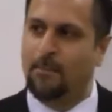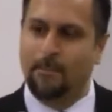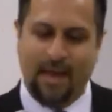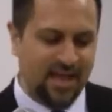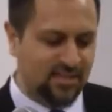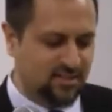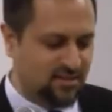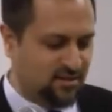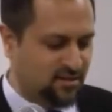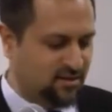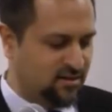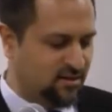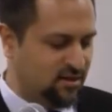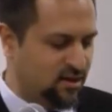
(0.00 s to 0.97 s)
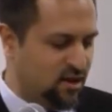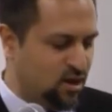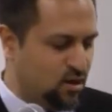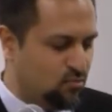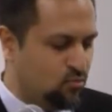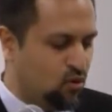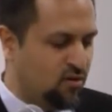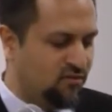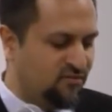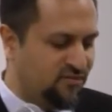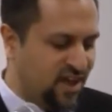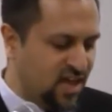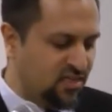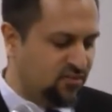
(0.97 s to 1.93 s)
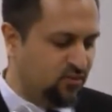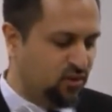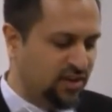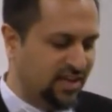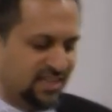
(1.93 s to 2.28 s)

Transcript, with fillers: a master more faithful